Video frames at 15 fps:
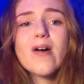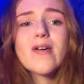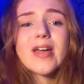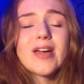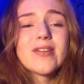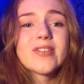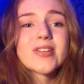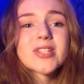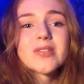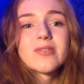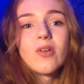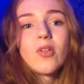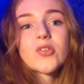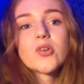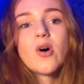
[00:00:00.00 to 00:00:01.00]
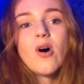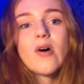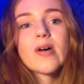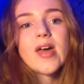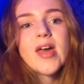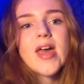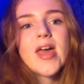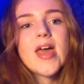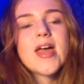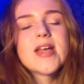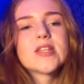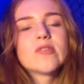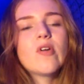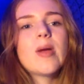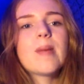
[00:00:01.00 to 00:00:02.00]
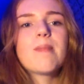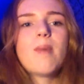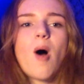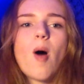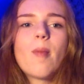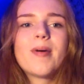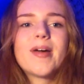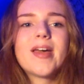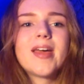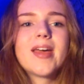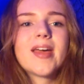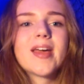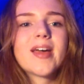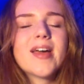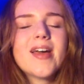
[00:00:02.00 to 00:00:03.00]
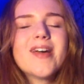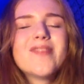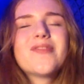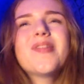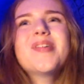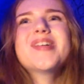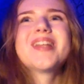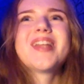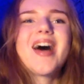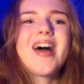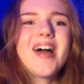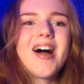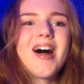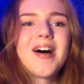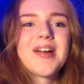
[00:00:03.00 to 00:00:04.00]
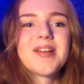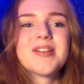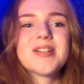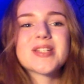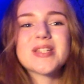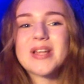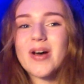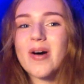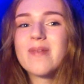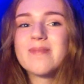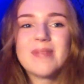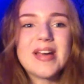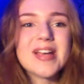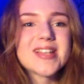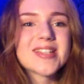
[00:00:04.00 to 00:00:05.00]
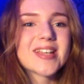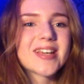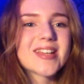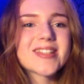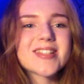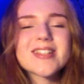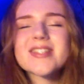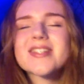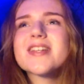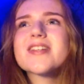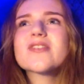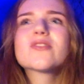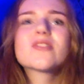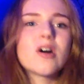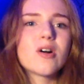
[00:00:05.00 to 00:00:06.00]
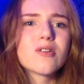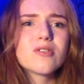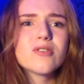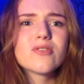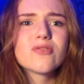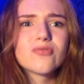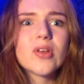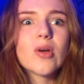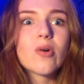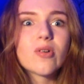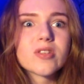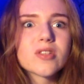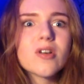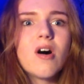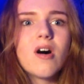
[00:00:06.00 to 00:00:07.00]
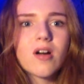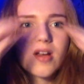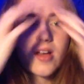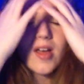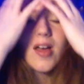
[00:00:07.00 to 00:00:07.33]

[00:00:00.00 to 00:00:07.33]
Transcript: Okay, first of all, the song, it's very poppy, very lighthearted, just amazing. It's just such a good feel-good song.